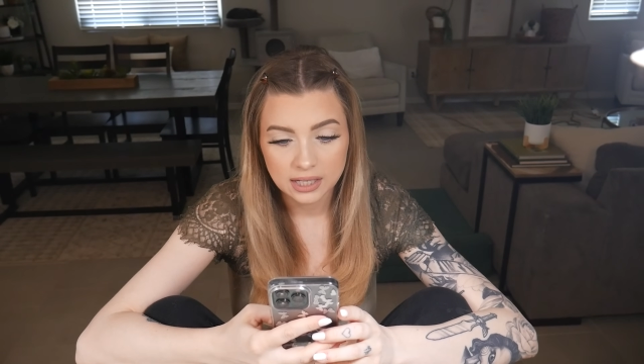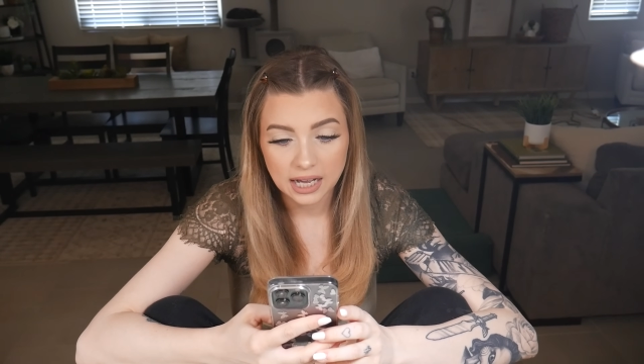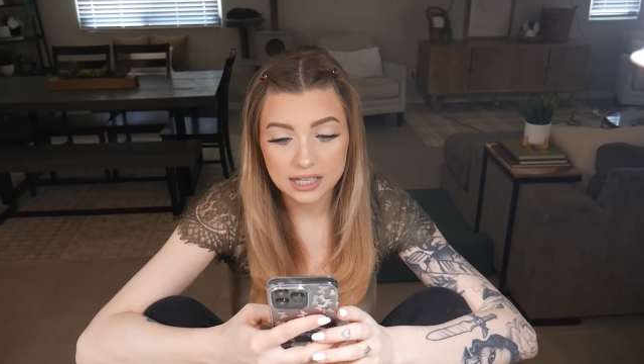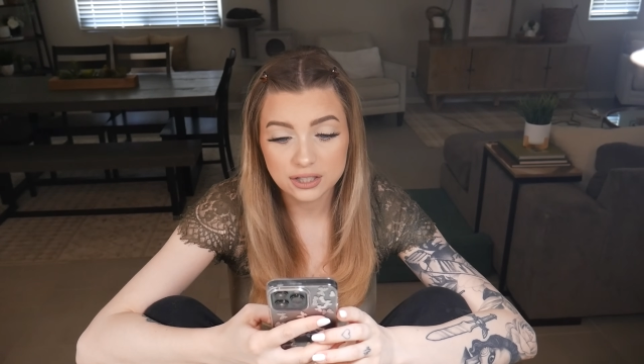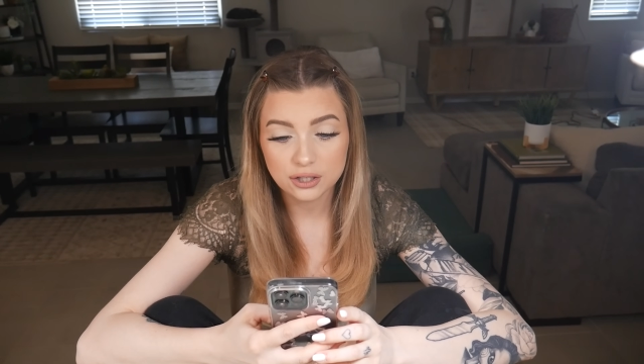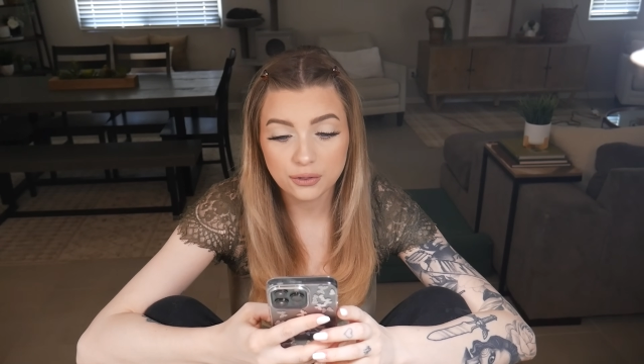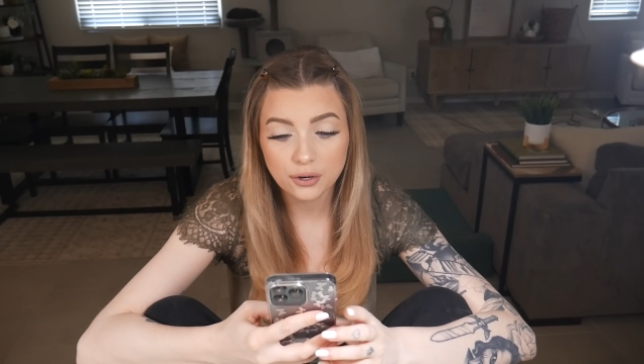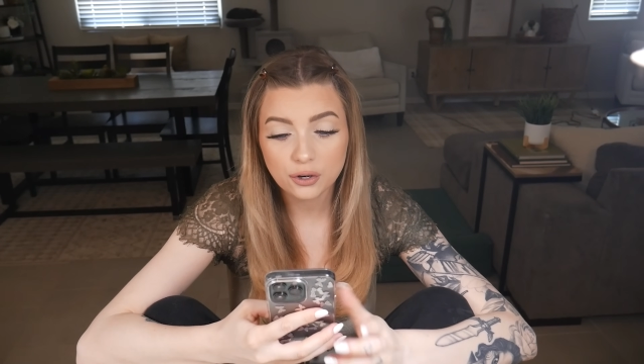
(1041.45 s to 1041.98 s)
I
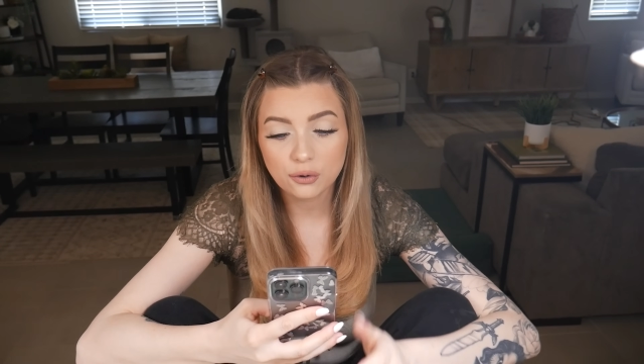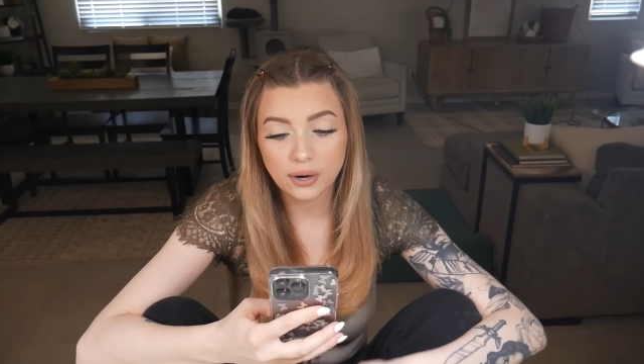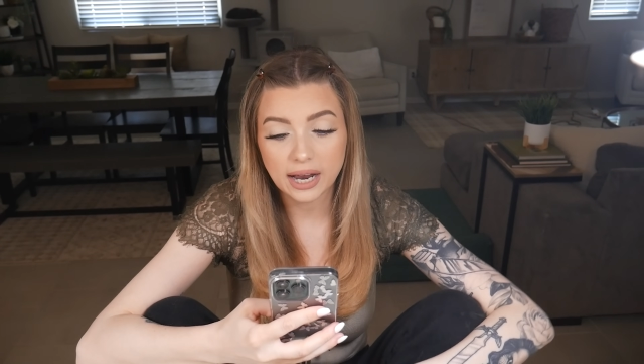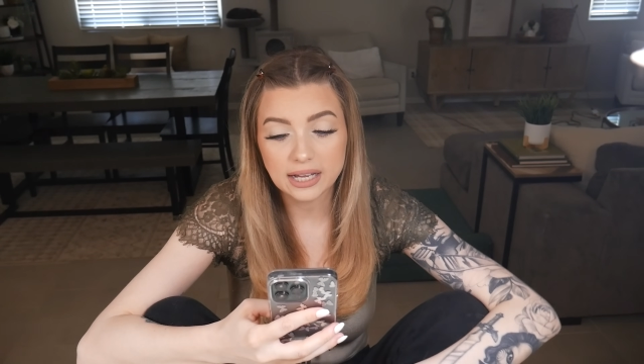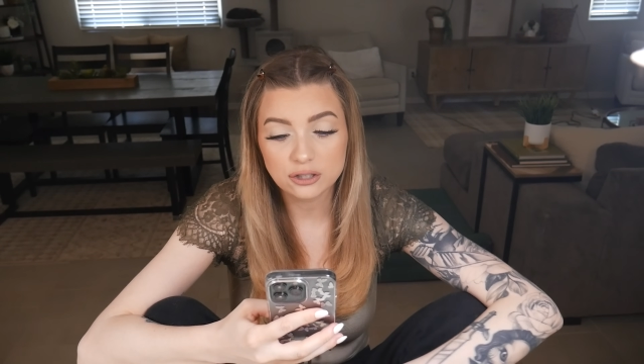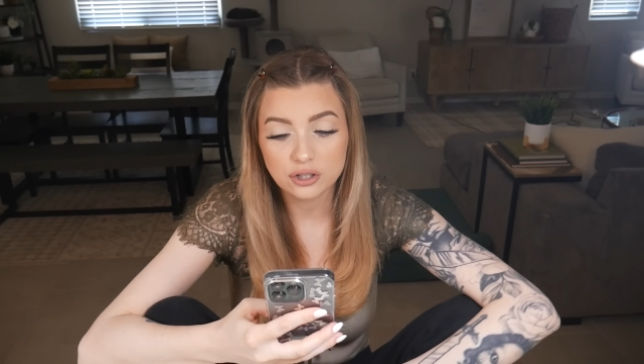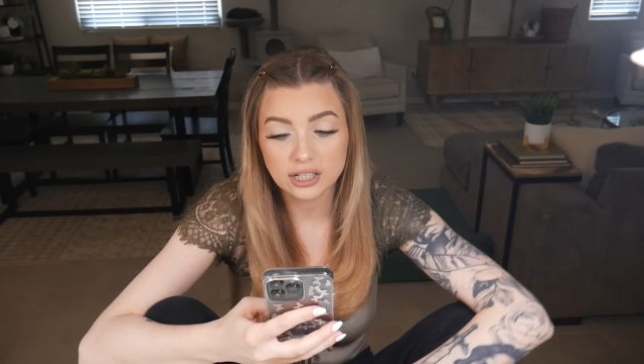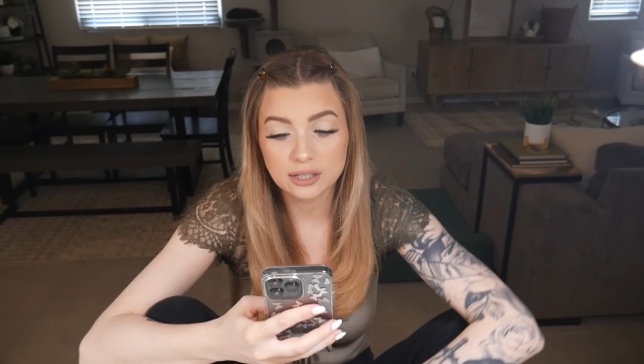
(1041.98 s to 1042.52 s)
stood there
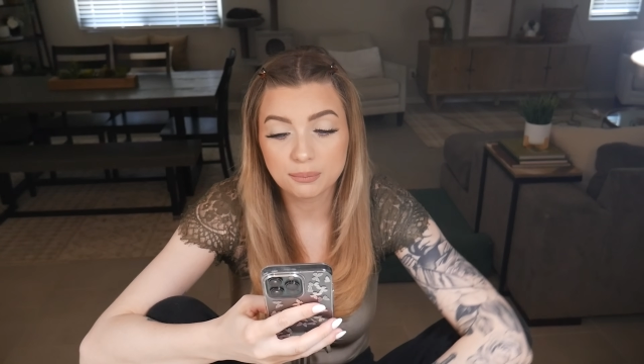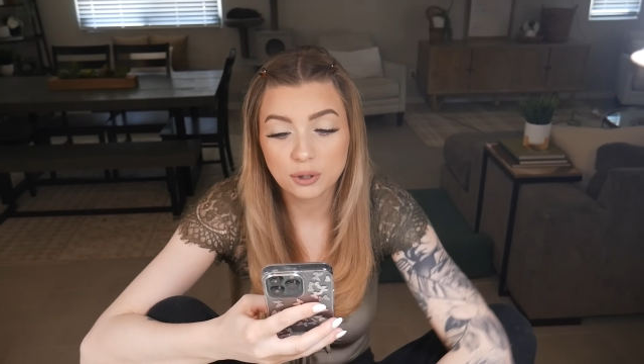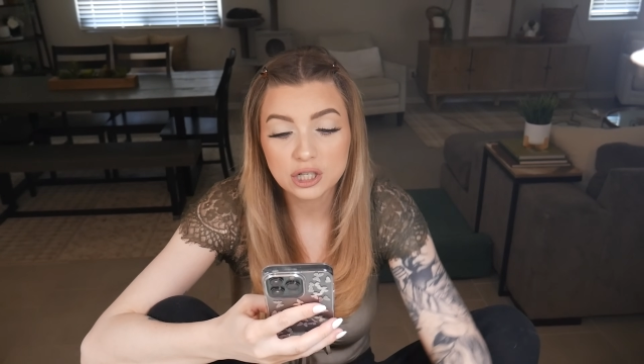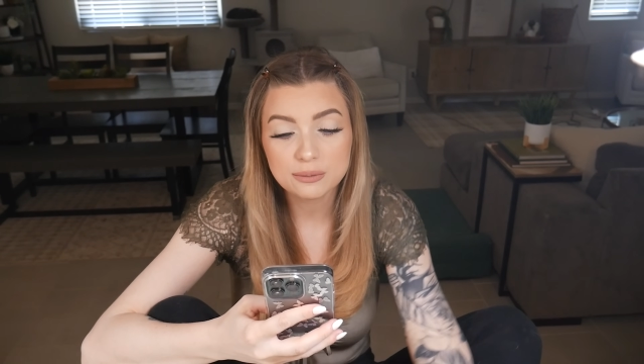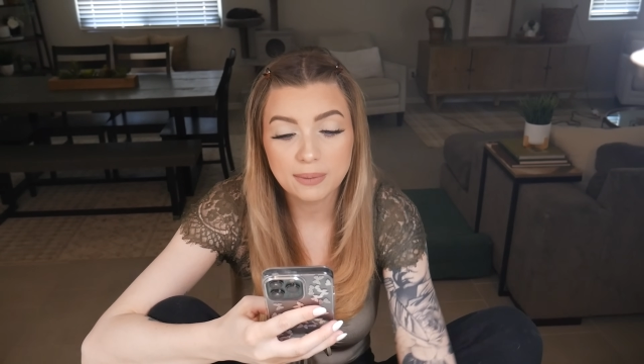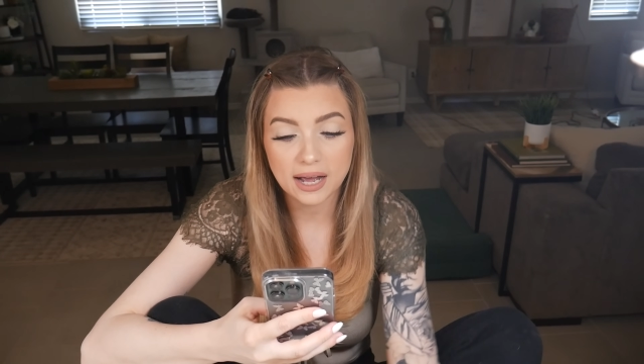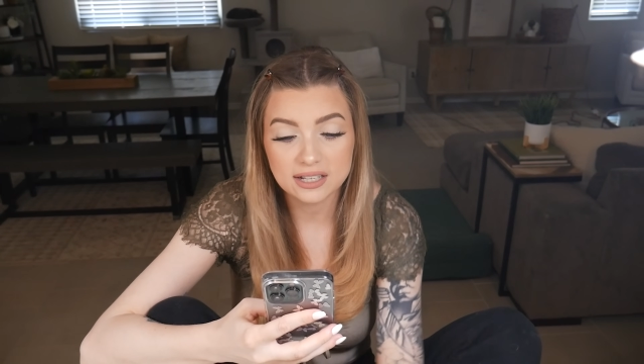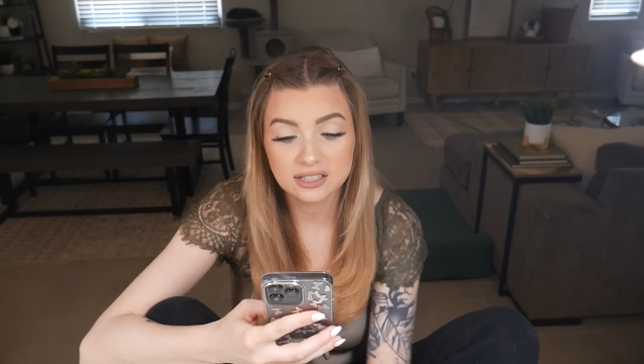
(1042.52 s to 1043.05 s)
crying, trying to
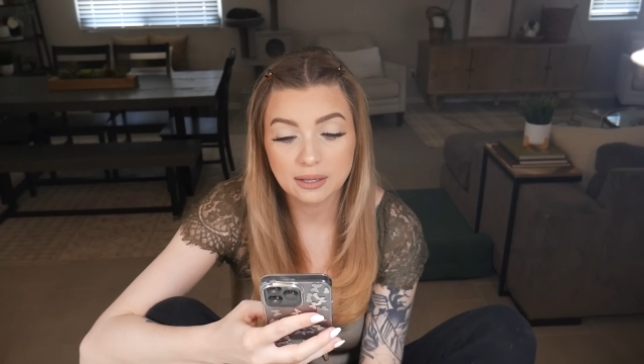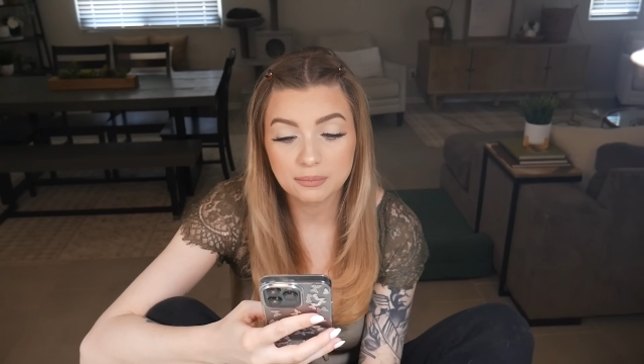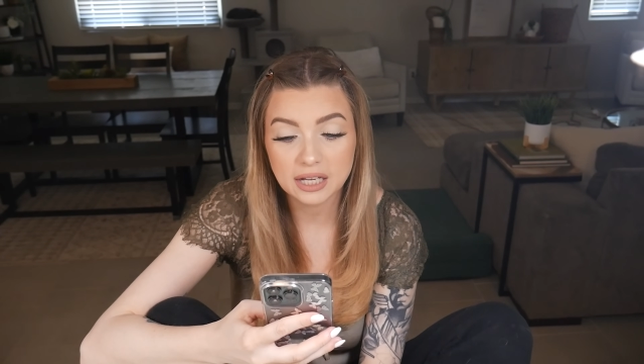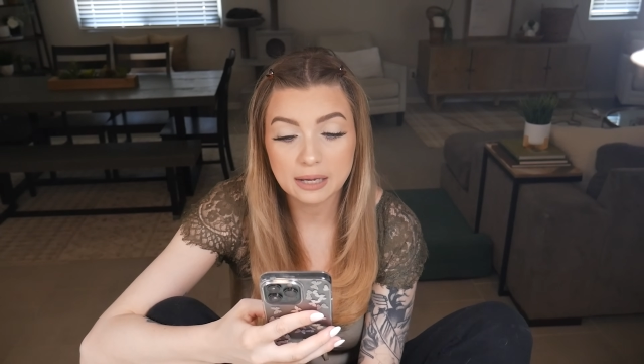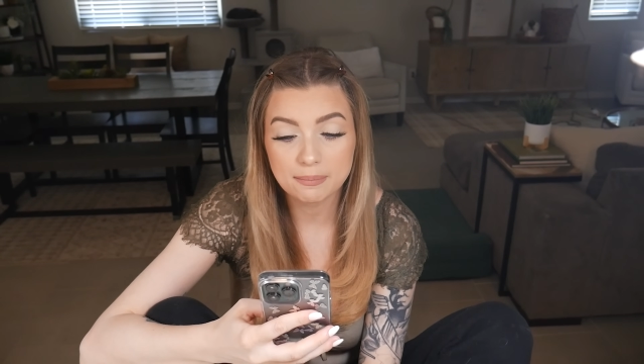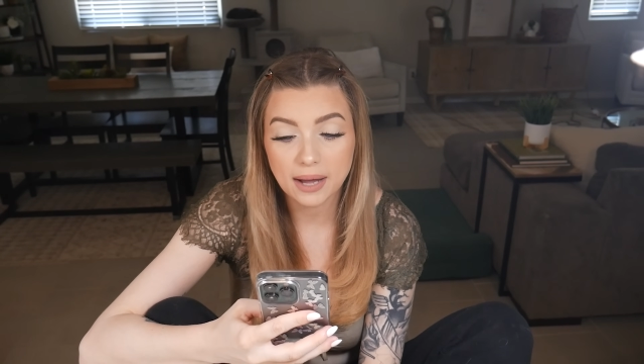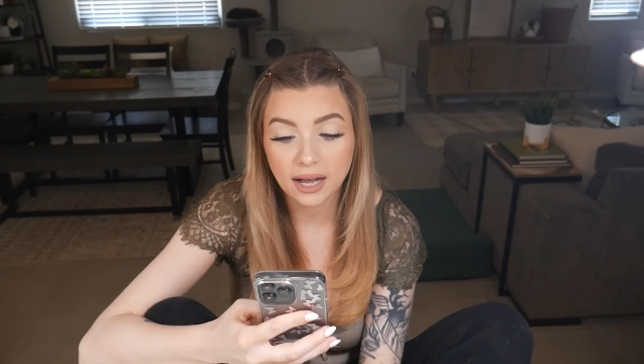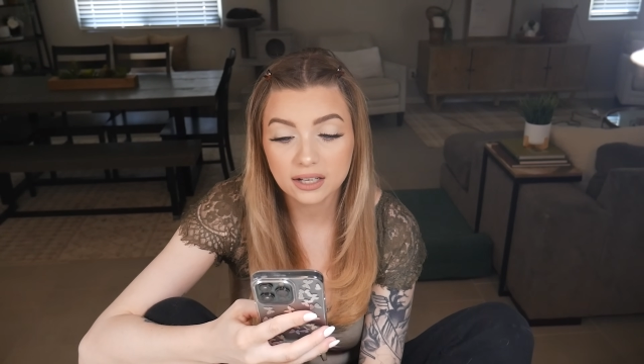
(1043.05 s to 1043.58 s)
push past them to
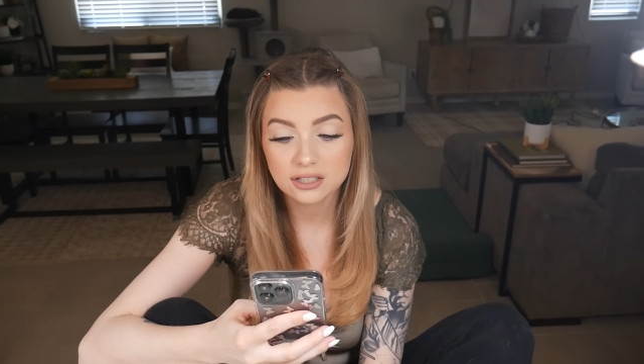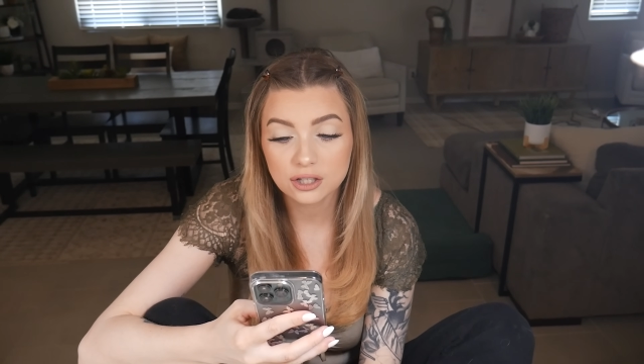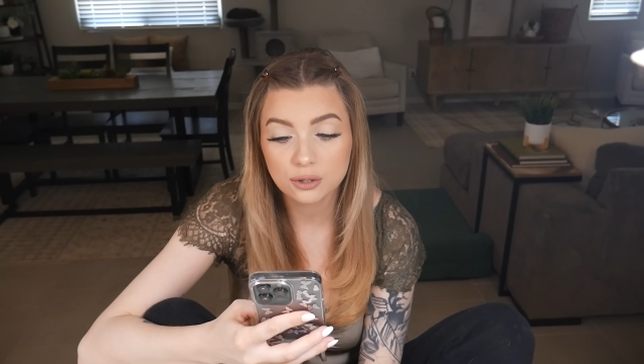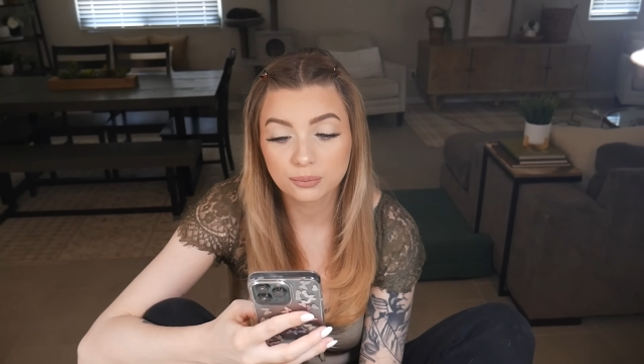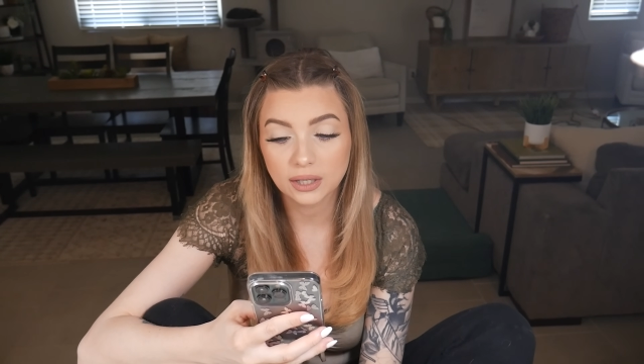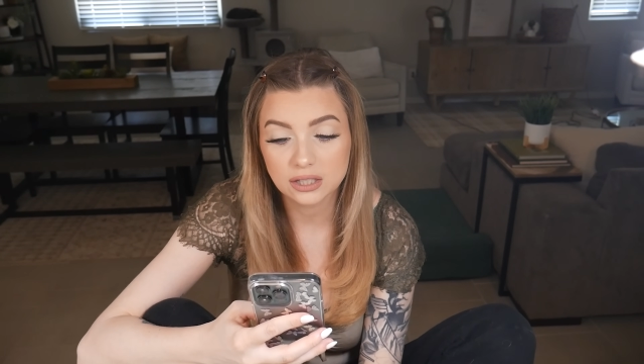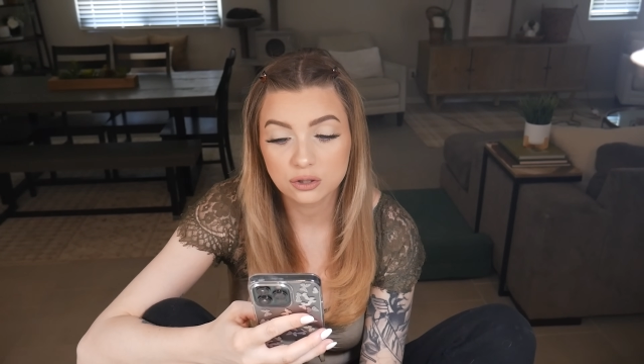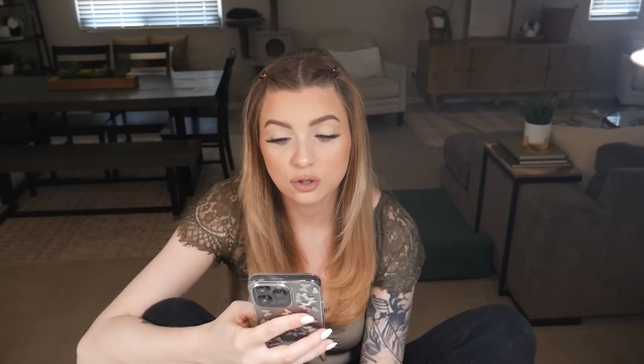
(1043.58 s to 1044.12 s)
get back into the
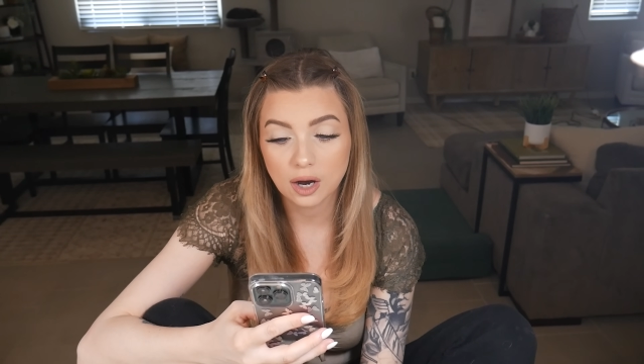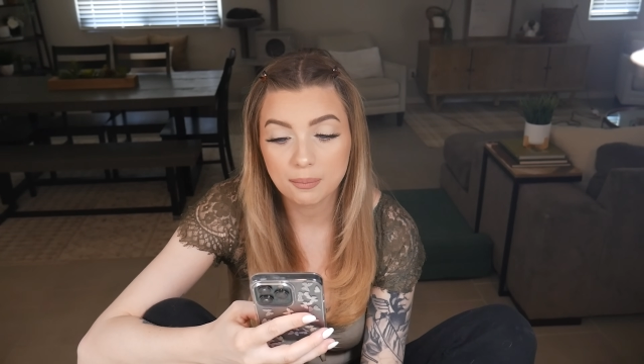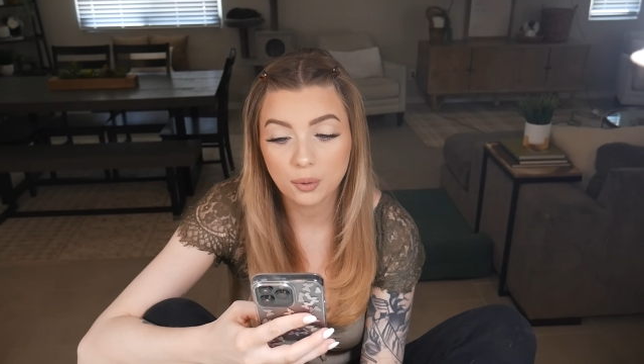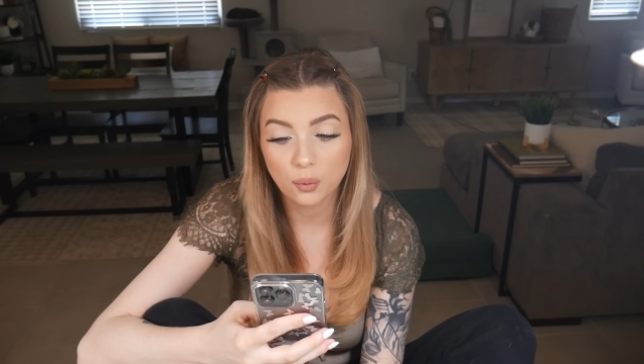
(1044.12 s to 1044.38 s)
restaurant,